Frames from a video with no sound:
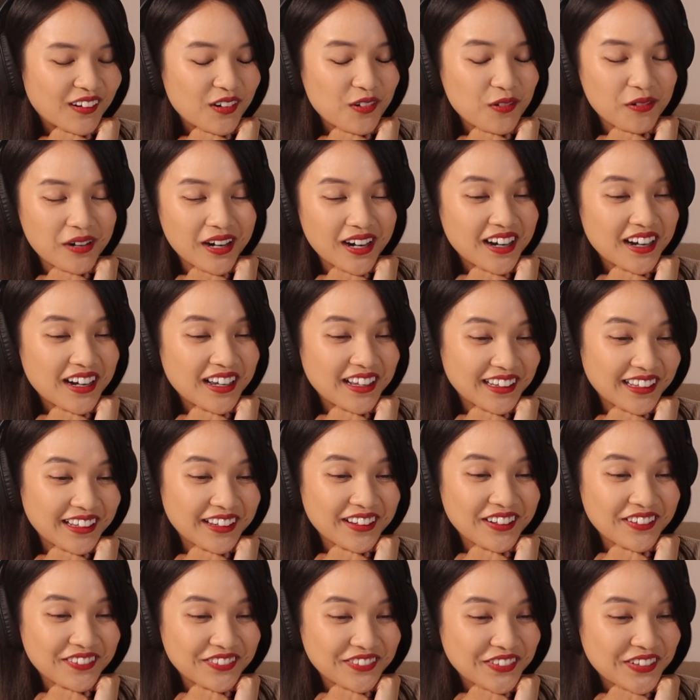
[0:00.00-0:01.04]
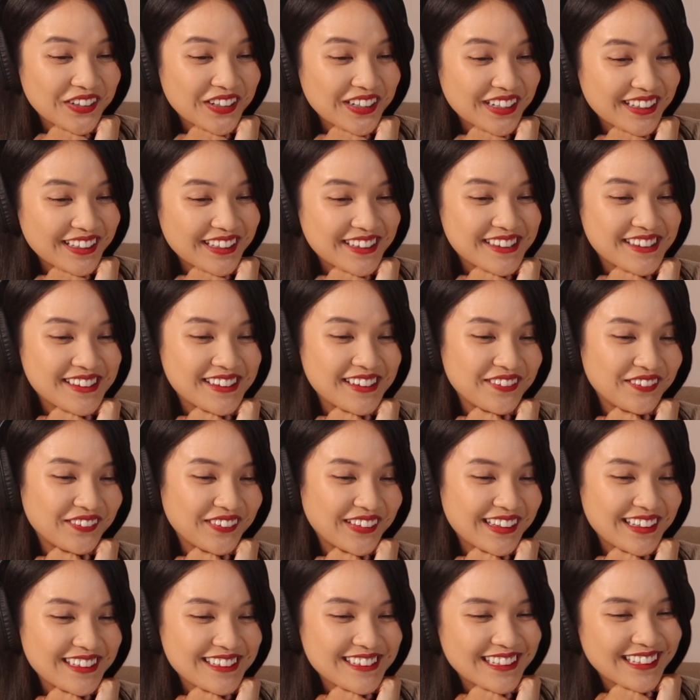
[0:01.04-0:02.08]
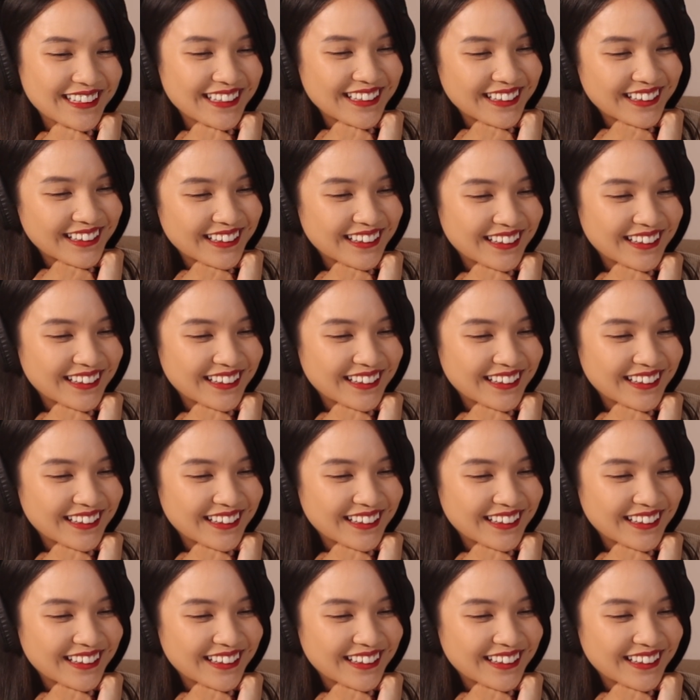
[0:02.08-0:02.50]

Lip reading: Wow, I like her voice! Amazing!